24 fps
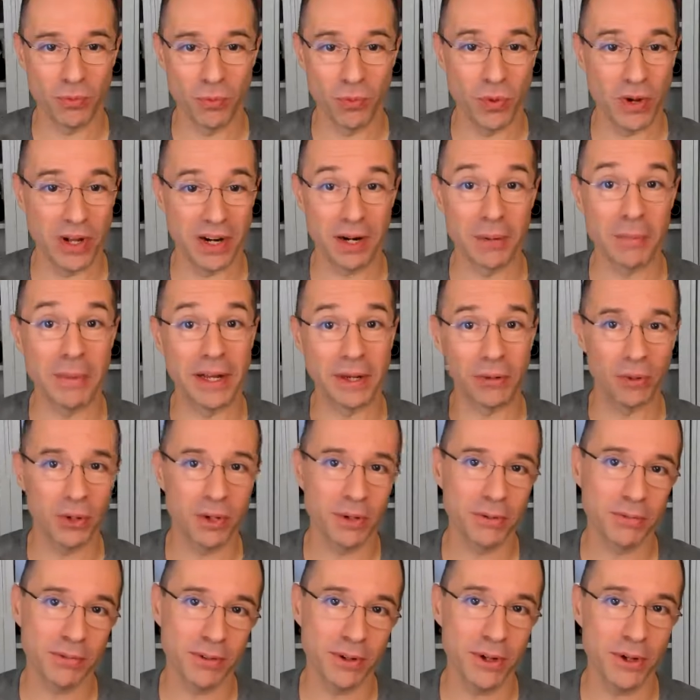what are my
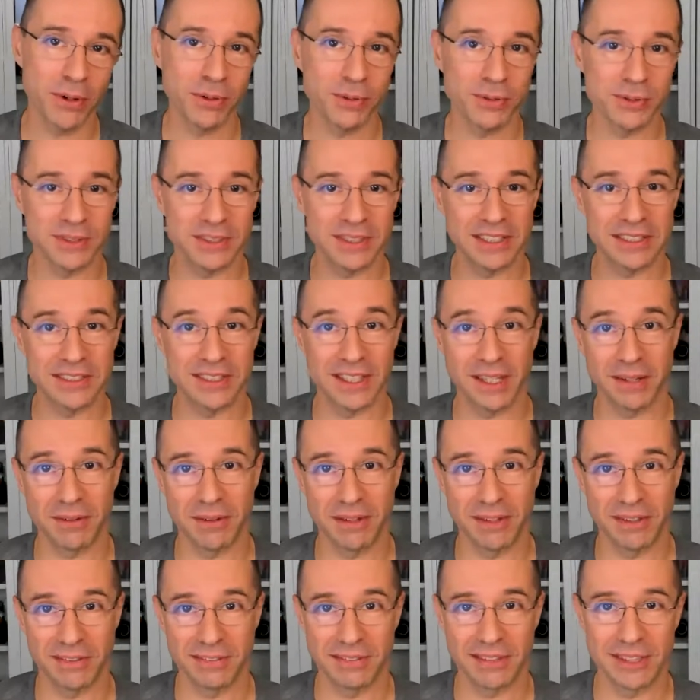workflows,
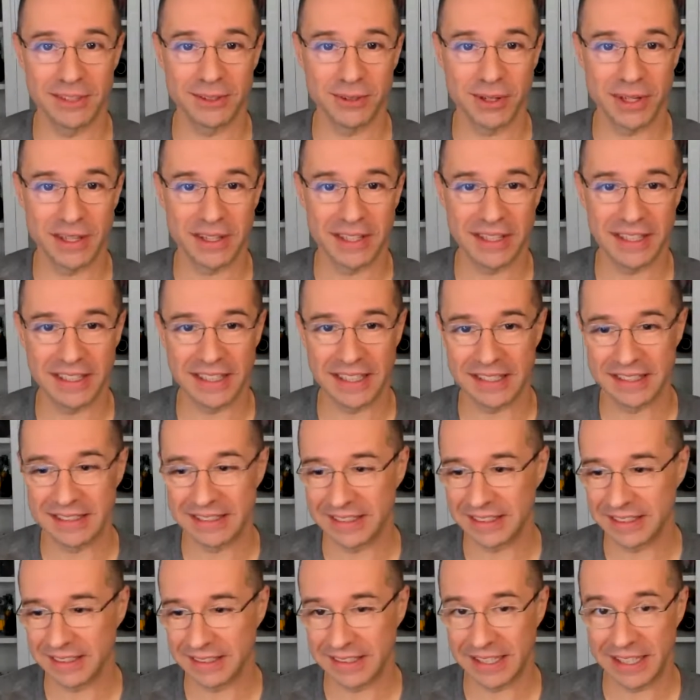etc. Right. So I think like
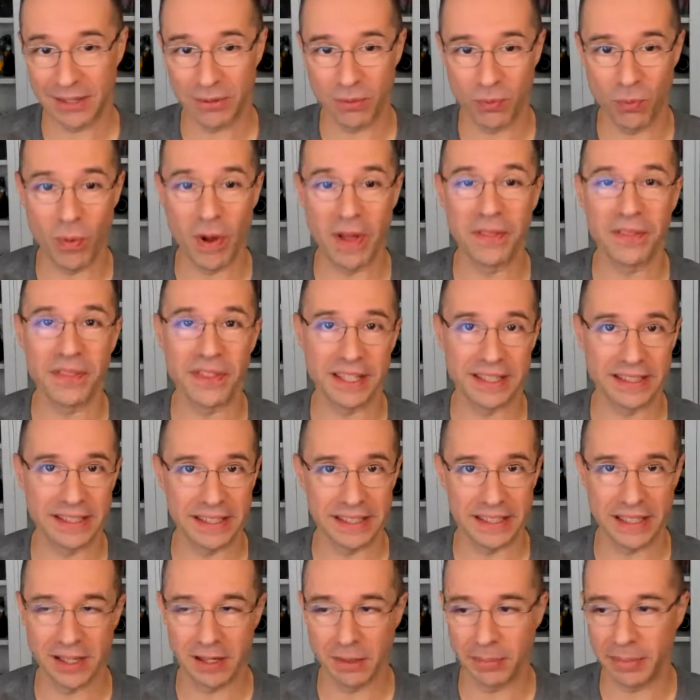this is like one thing they
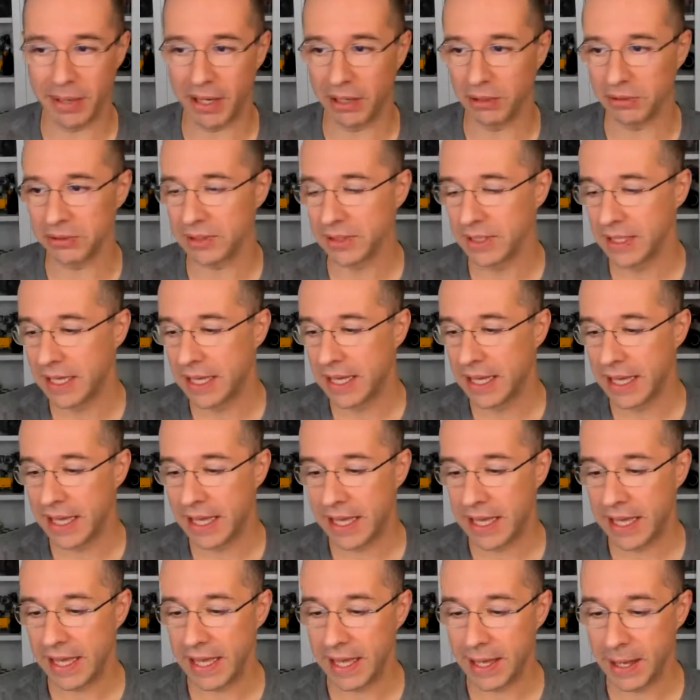care about.
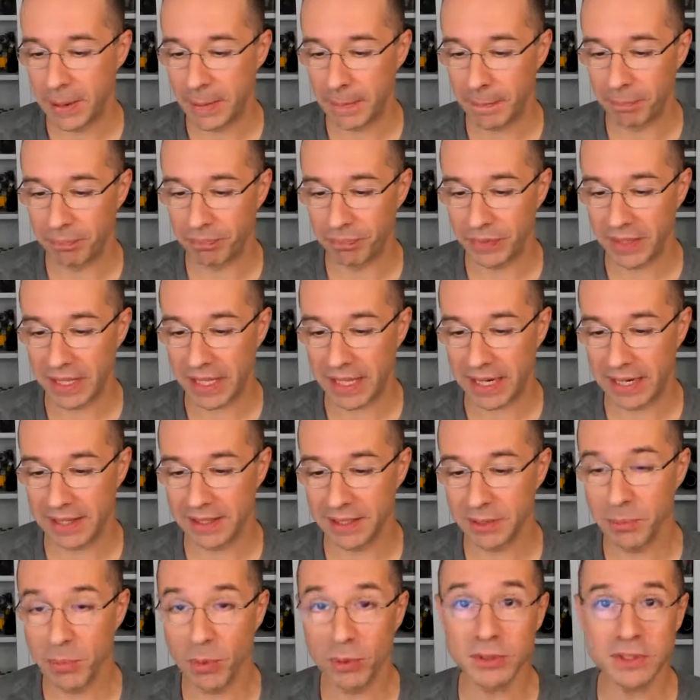And I
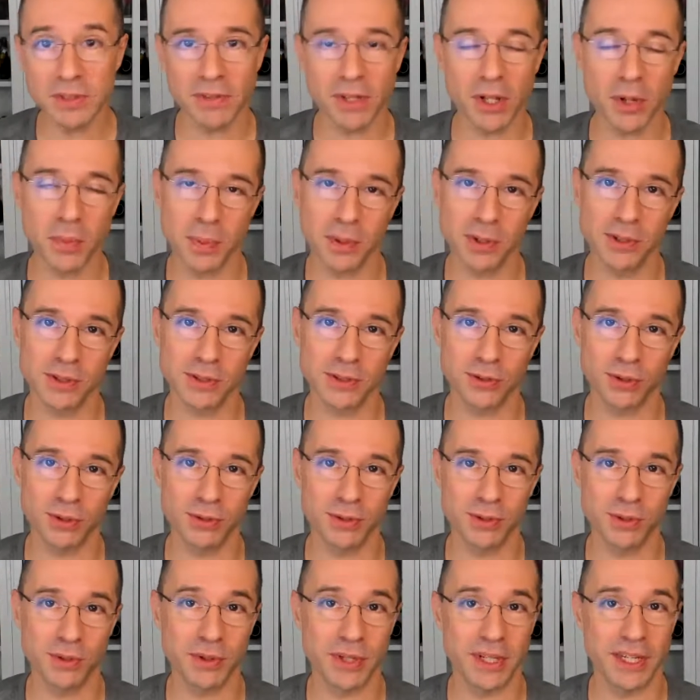think most developers
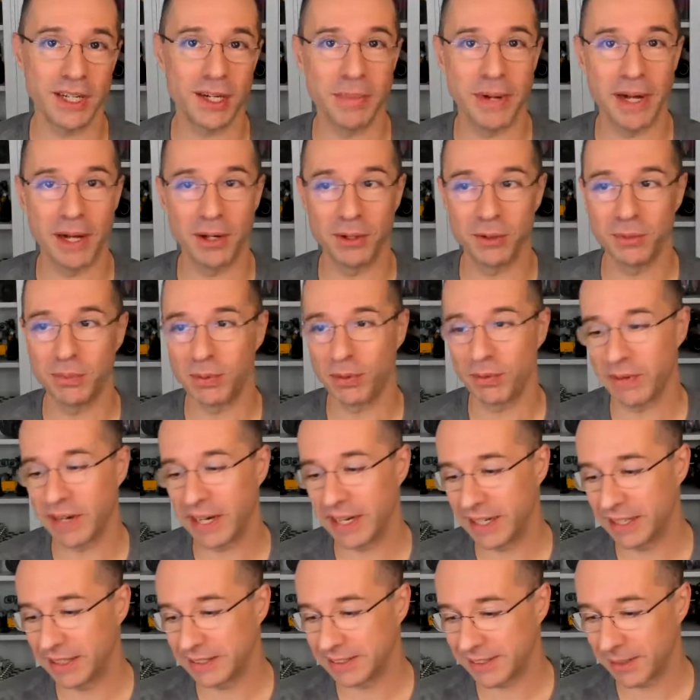also care about
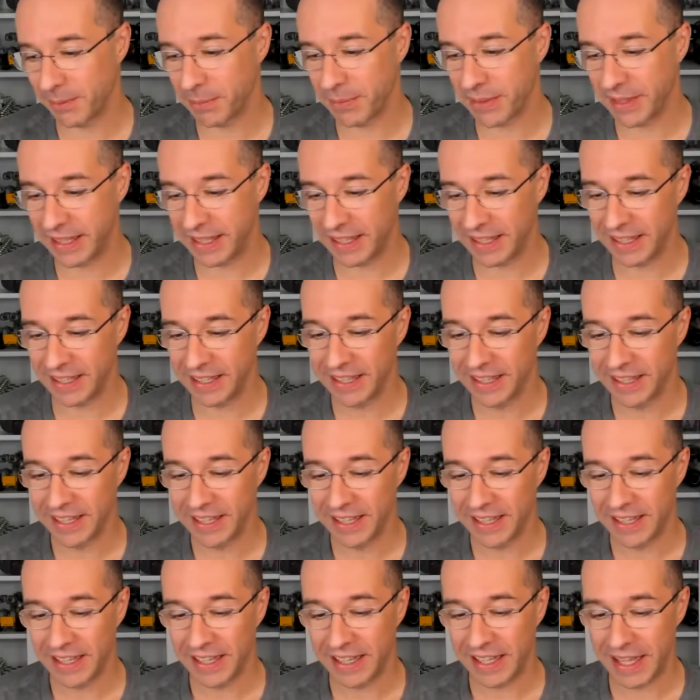providing something
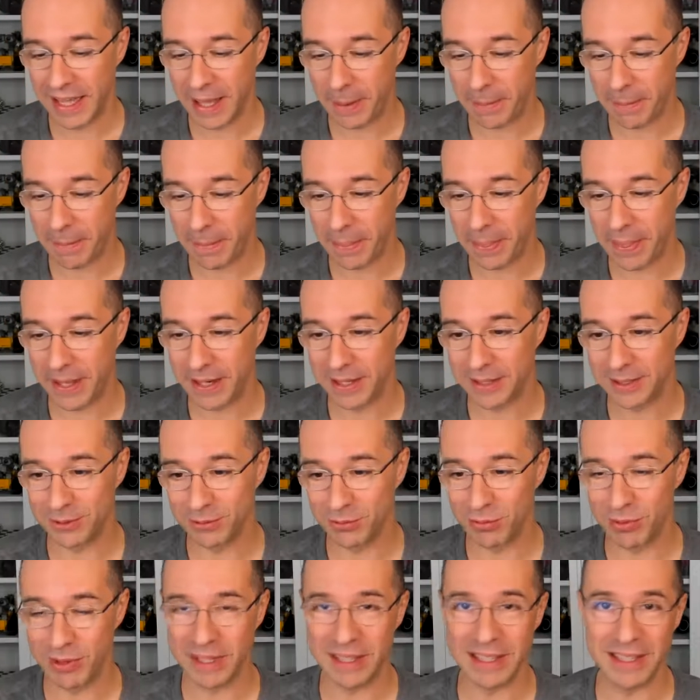that is
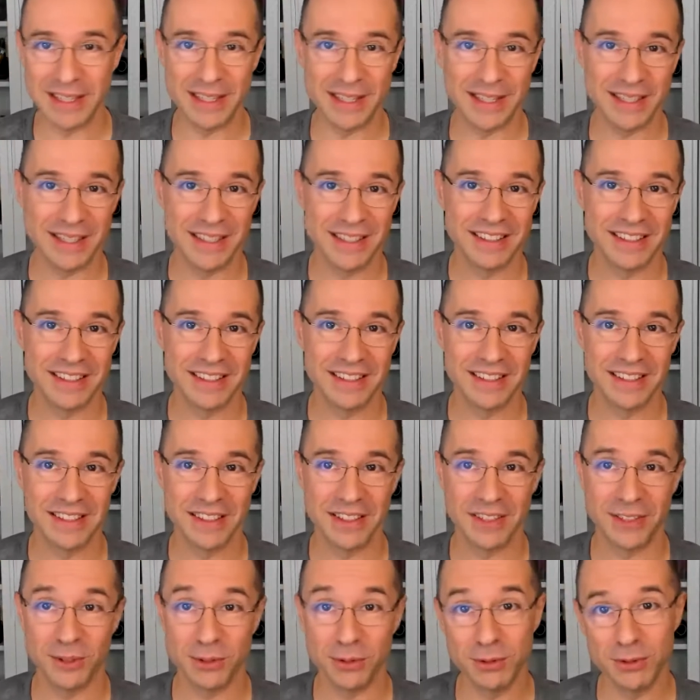really
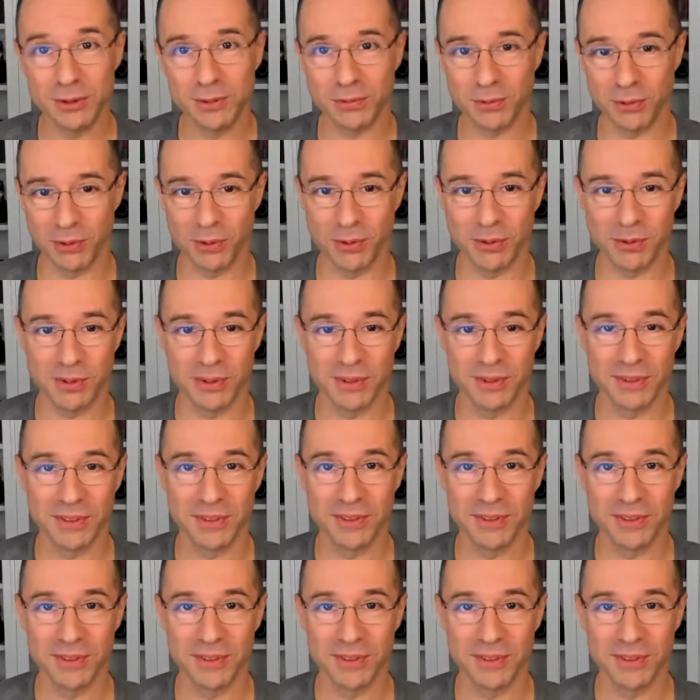useful